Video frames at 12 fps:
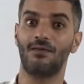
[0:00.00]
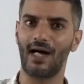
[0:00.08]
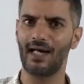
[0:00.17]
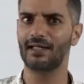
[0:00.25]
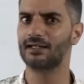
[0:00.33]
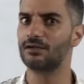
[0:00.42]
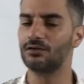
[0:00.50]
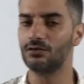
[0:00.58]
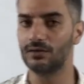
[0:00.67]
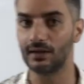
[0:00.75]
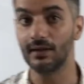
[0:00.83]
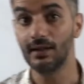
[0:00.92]

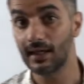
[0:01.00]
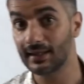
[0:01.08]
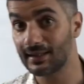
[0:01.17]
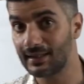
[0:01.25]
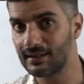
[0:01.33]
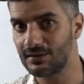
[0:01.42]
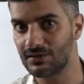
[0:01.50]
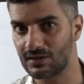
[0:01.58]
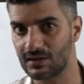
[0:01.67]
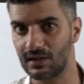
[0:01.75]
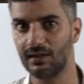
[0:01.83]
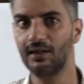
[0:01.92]
argued
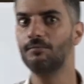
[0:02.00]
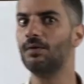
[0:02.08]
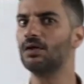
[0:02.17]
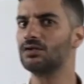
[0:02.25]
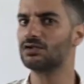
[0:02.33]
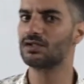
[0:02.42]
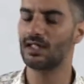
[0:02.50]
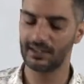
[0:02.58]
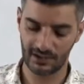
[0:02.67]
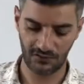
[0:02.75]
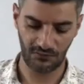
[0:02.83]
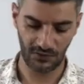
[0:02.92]
against
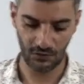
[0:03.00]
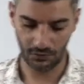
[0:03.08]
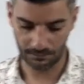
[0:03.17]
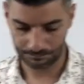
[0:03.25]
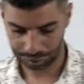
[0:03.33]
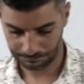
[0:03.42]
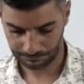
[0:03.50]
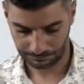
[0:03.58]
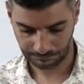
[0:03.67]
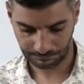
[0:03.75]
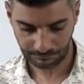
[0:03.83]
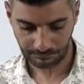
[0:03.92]
Bernstein's view
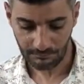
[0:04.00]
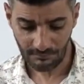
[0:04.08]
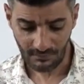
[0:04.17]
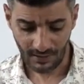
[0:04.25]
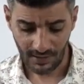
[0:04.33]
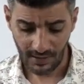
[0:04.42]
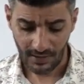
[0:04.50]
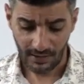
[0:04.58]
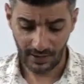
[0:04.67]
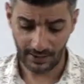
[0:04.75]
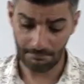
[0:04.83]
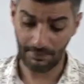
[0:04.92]

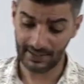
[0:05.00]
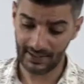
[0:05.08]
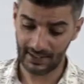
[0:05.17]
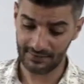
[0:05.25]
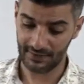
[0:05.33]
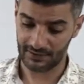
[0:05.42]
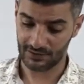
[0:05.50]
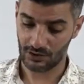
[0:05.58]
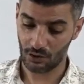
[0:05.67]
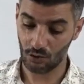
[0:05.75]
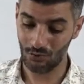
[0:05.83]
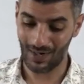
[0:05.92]
by others
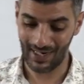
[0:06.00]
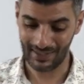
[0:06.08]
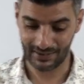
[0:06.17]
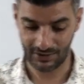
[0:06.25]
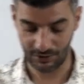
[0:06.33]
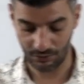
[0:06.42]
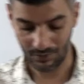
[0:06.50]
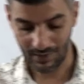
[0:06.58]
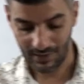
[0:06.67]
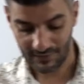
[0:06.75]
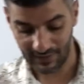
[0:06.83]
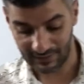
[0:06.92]
who argue
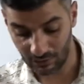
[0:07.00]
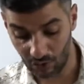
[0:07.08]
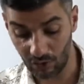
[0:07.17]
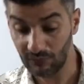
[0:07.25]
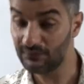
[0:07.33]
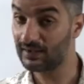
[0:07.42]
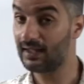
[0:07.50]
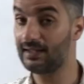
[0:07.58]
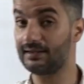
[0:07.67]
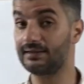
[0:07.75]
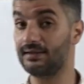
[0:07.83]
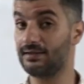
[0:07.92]
that all
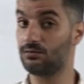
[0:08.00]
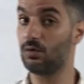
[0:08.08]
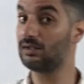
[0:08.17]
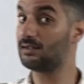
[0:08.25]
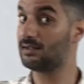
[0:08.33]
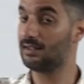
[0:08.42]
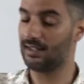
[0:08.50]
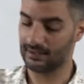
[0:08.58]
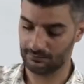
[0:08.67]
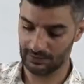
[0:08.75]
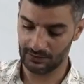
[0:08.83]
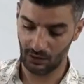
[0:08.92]
varieties, what is the
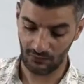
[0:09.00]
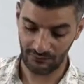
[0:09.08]
argument? All